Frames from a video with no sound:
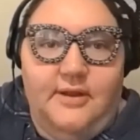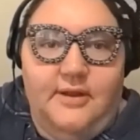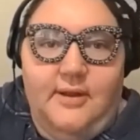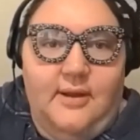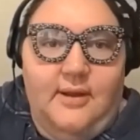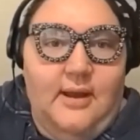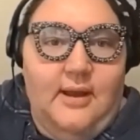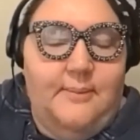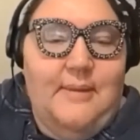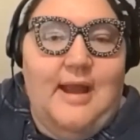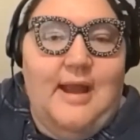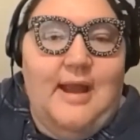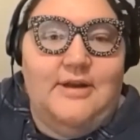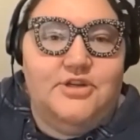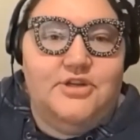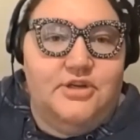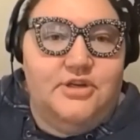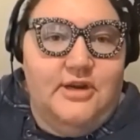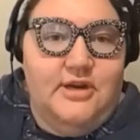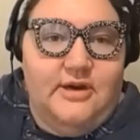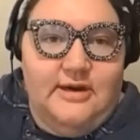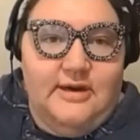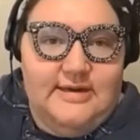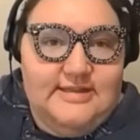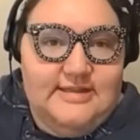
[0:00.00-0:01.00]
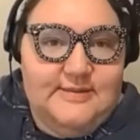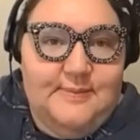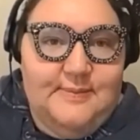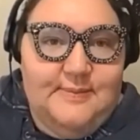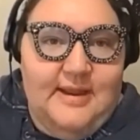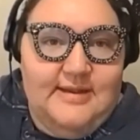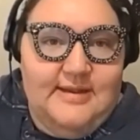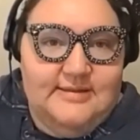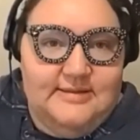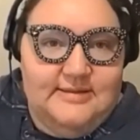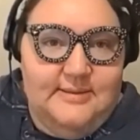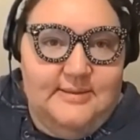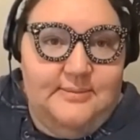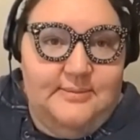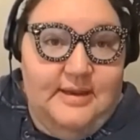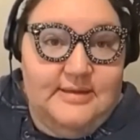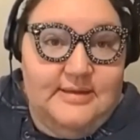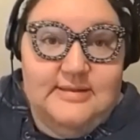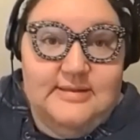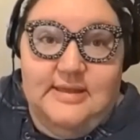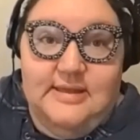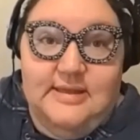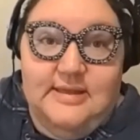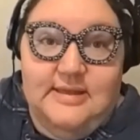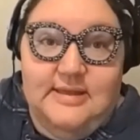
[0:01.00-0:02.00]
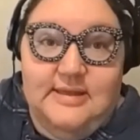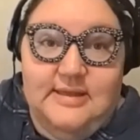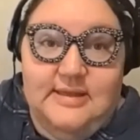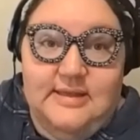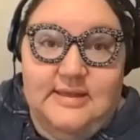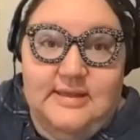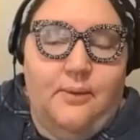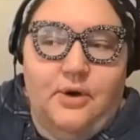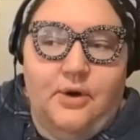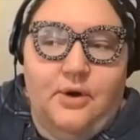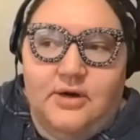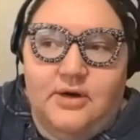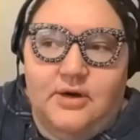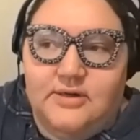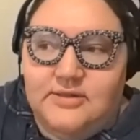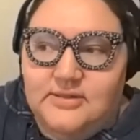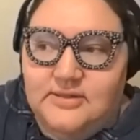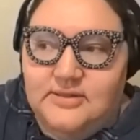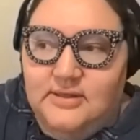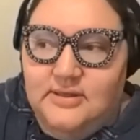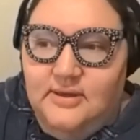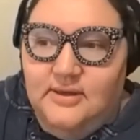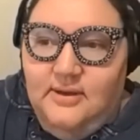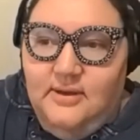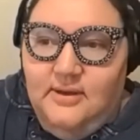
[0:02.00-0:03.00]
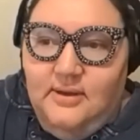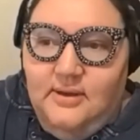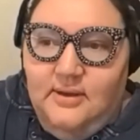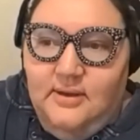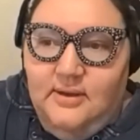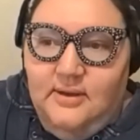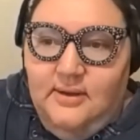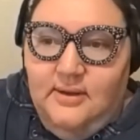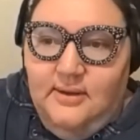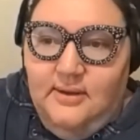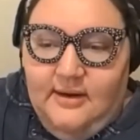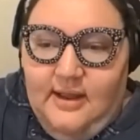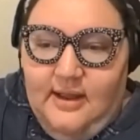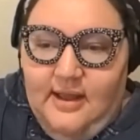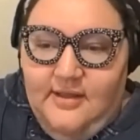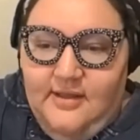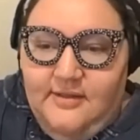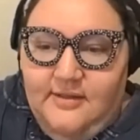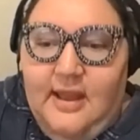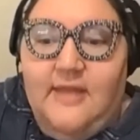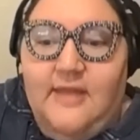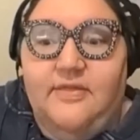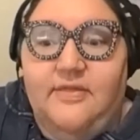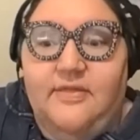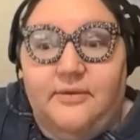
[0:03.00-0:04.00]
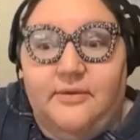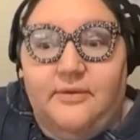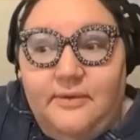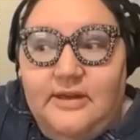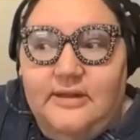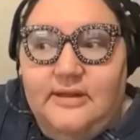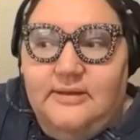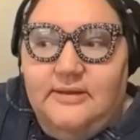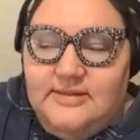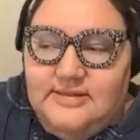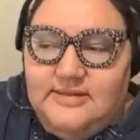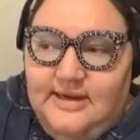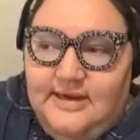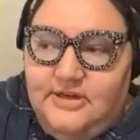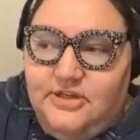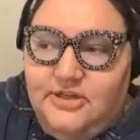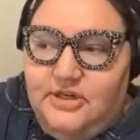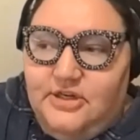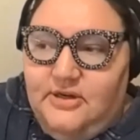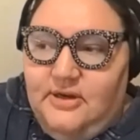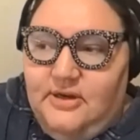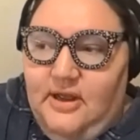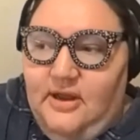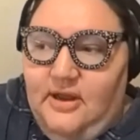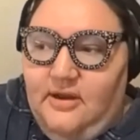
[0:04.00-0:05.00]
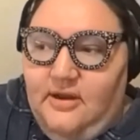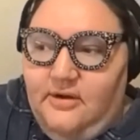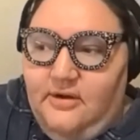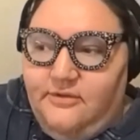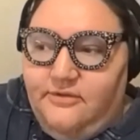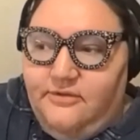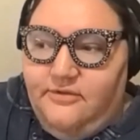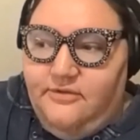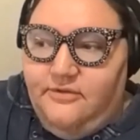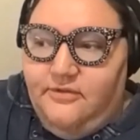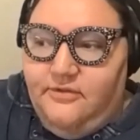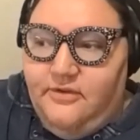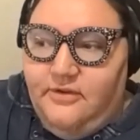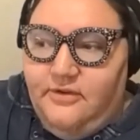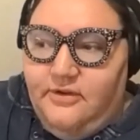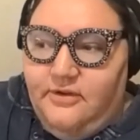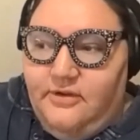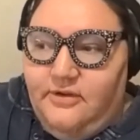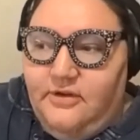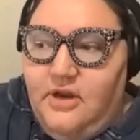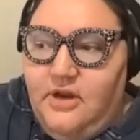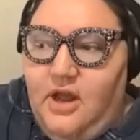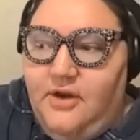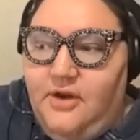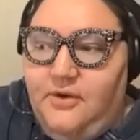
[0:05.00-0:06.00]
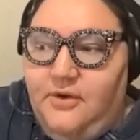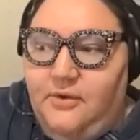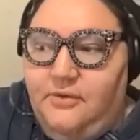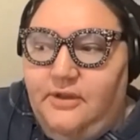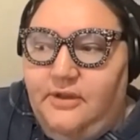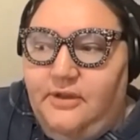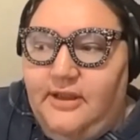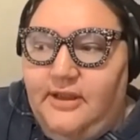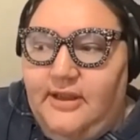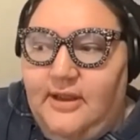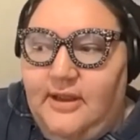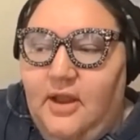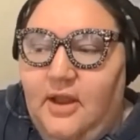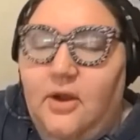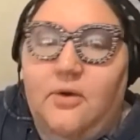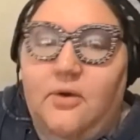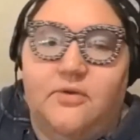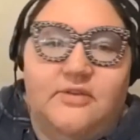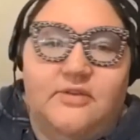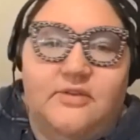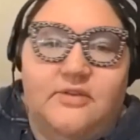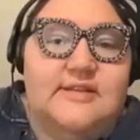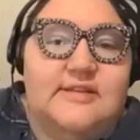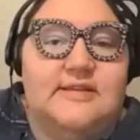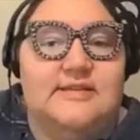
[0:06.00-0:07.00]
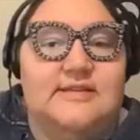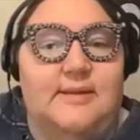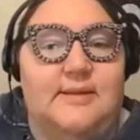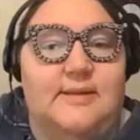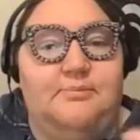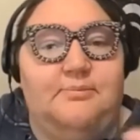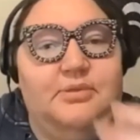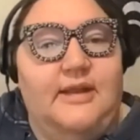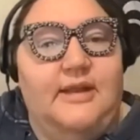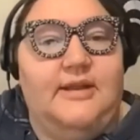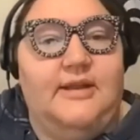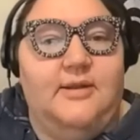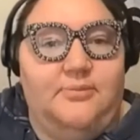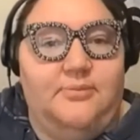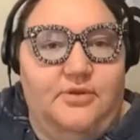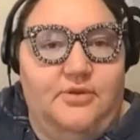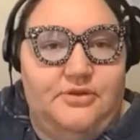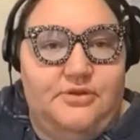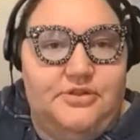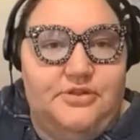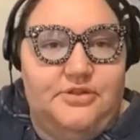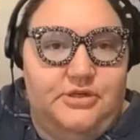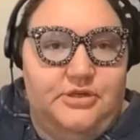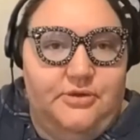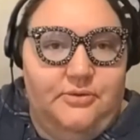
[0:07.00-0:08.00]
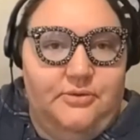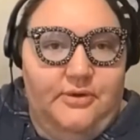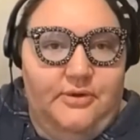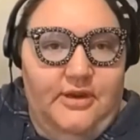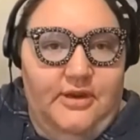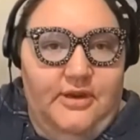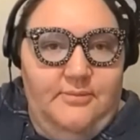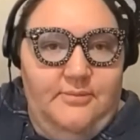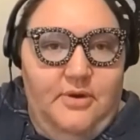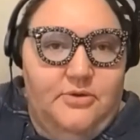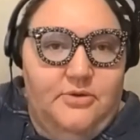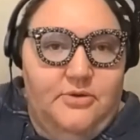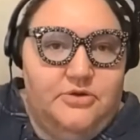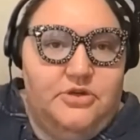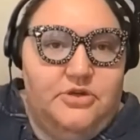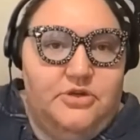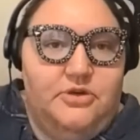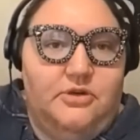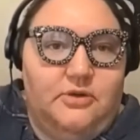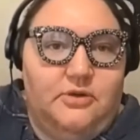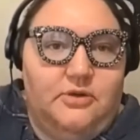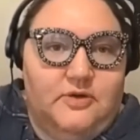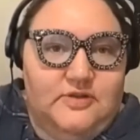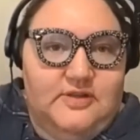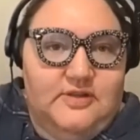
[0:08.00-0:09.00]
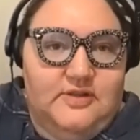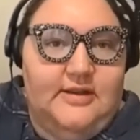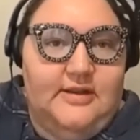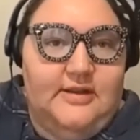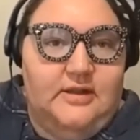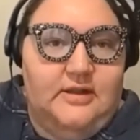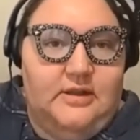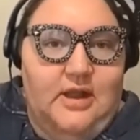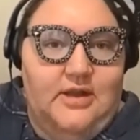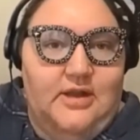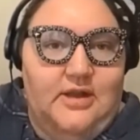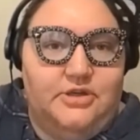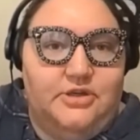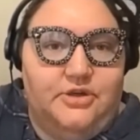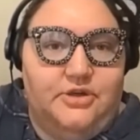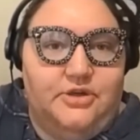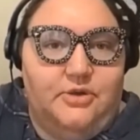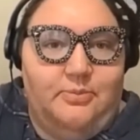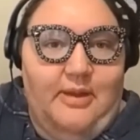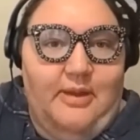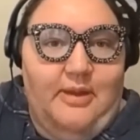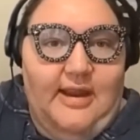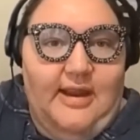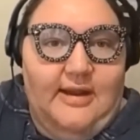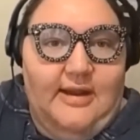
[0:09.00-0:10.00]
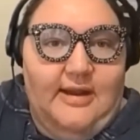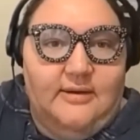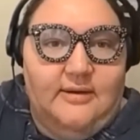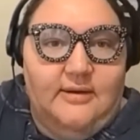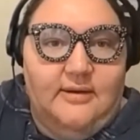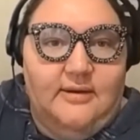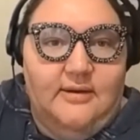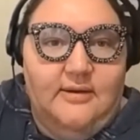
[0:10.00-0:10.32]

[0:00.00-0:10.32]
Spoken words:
imaginary space that makes things a lot worse. And the realization of not only, oh, this is applicable to emotional or psychological pain